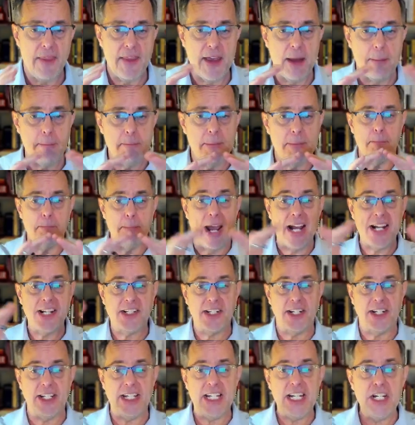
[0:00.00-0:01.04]
that makes
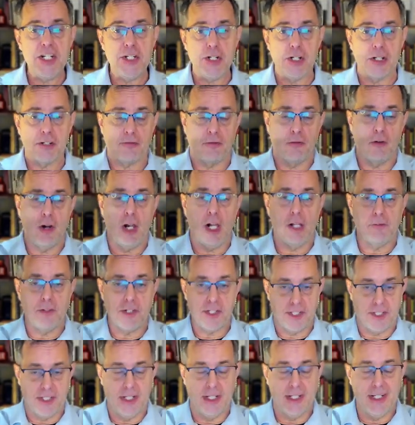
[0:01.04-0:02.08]
it easier for all of
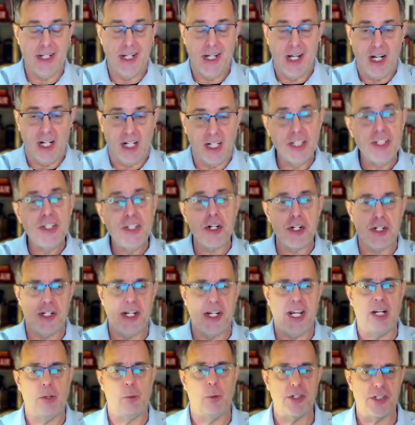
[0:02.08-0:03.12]
us to
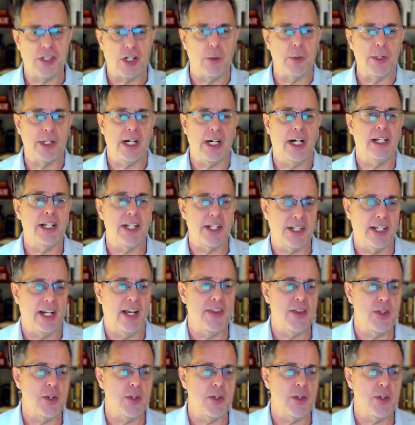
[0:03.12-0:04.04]
understand what's going on inside the